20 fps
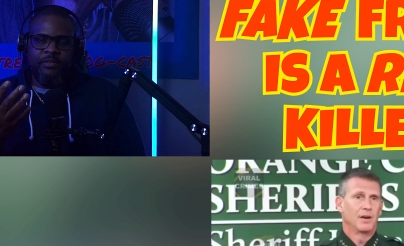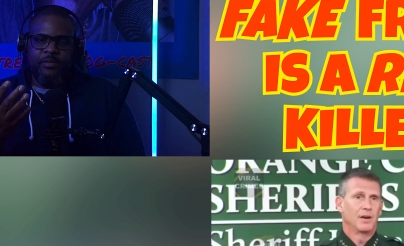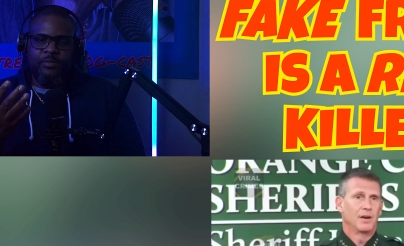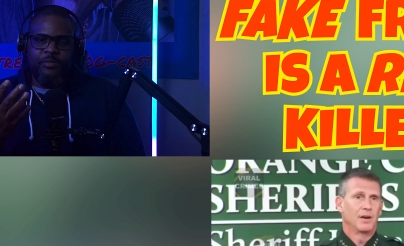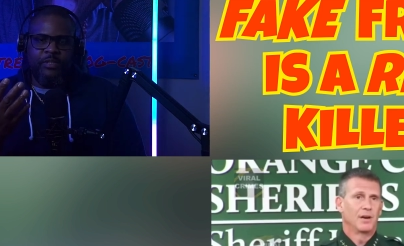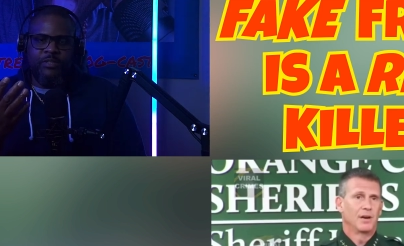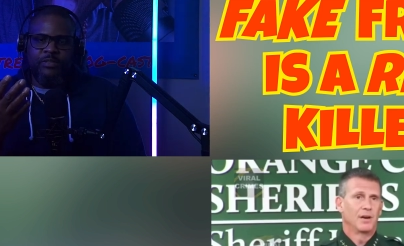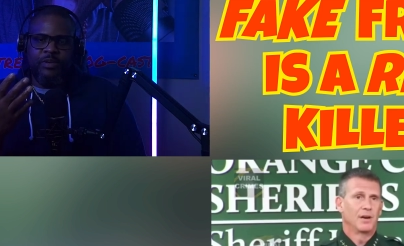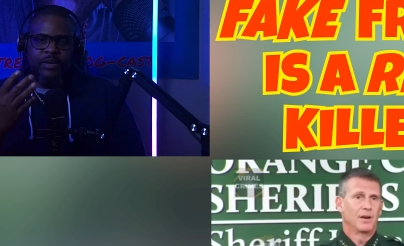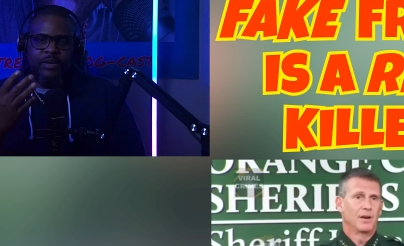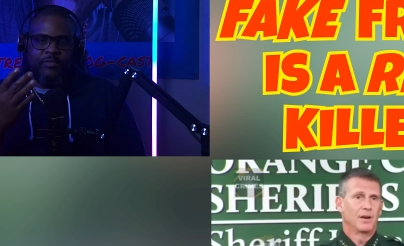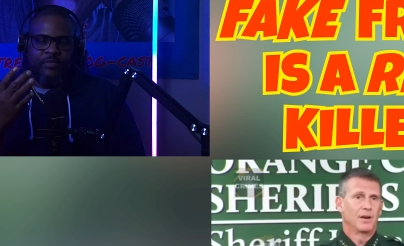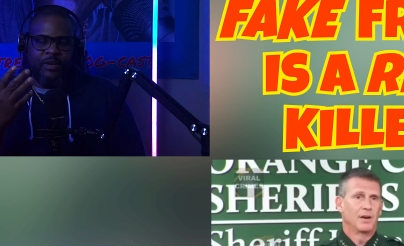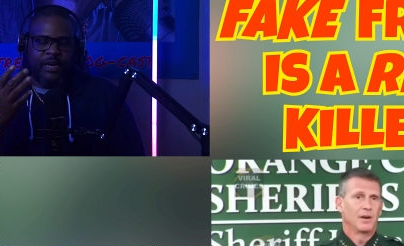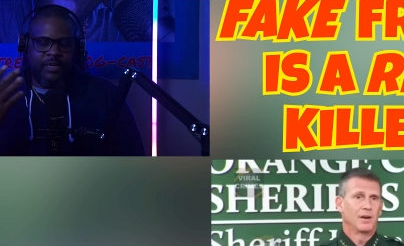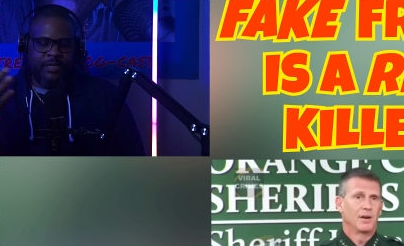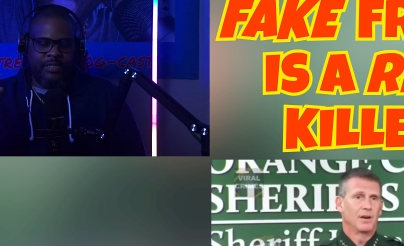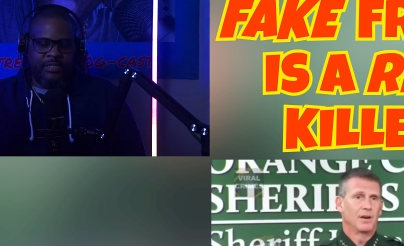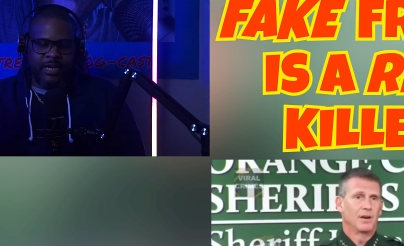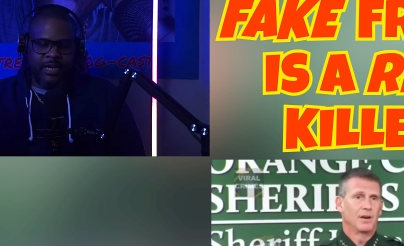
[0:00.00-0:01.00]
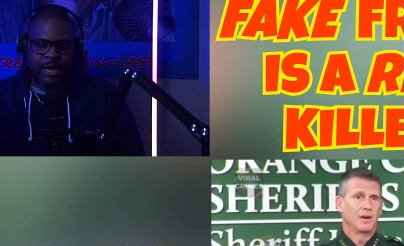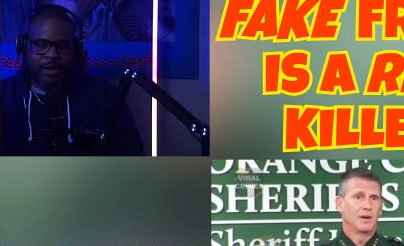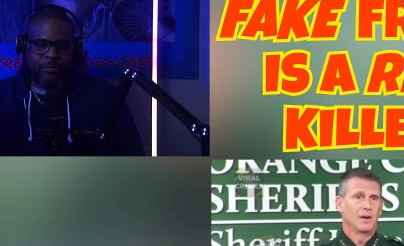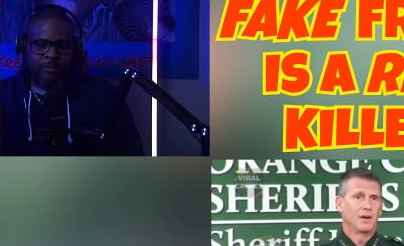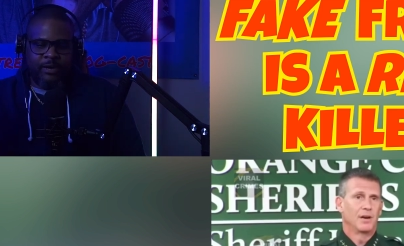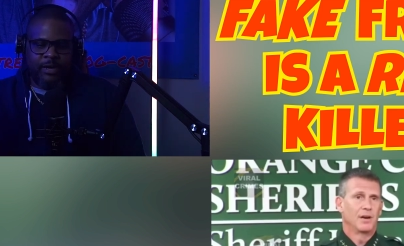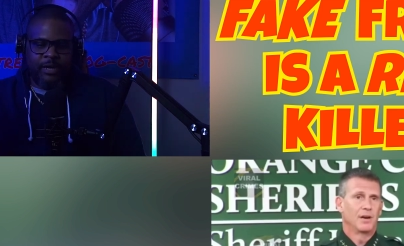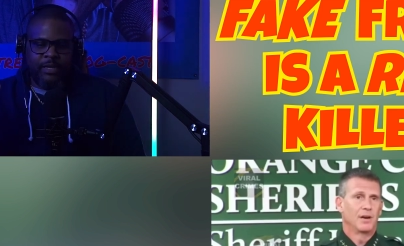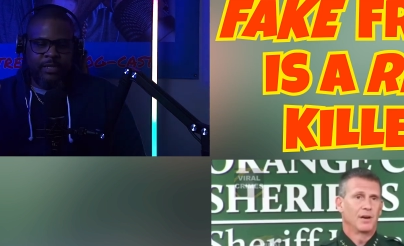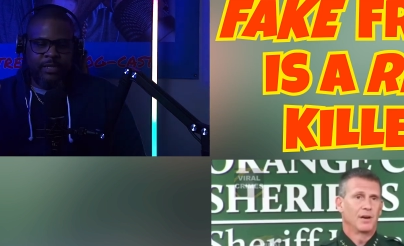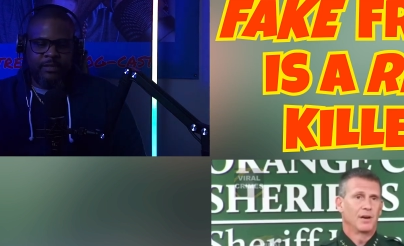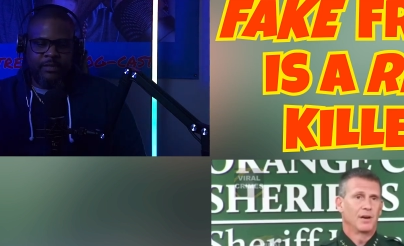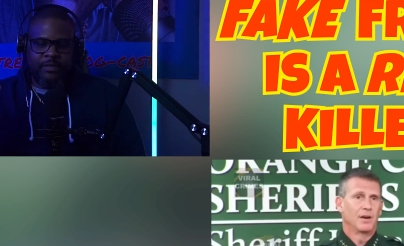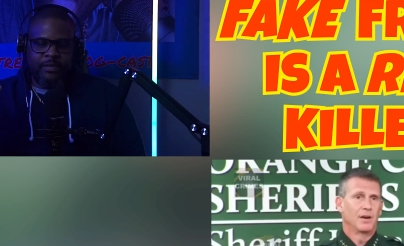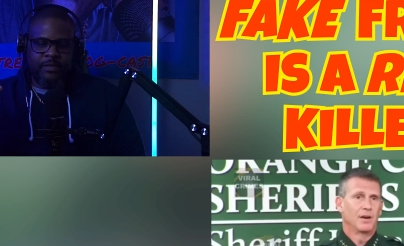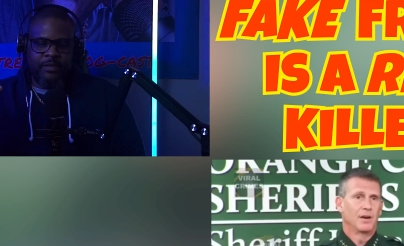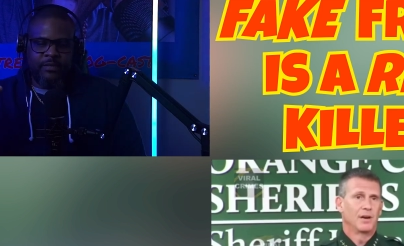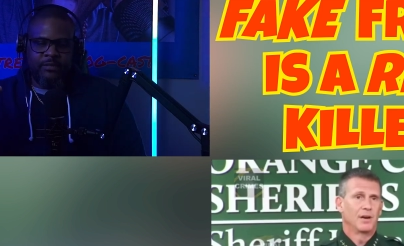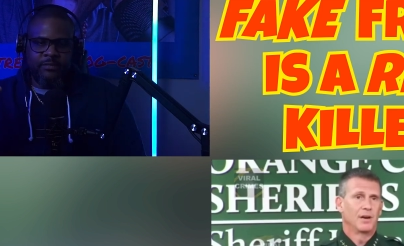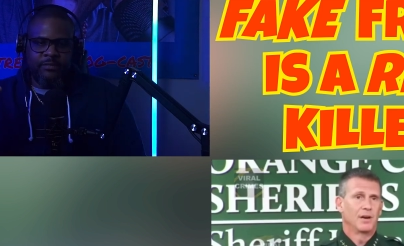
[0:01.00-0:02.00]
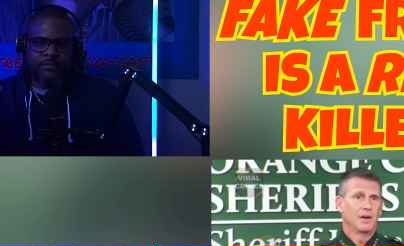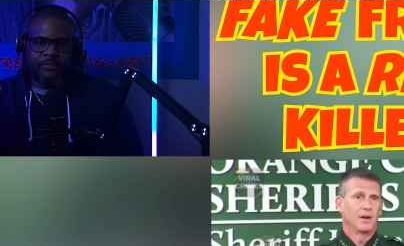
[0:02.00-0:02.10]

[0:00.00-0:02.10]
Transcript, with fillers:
Speaker 1: you weren't trying to find a job or anything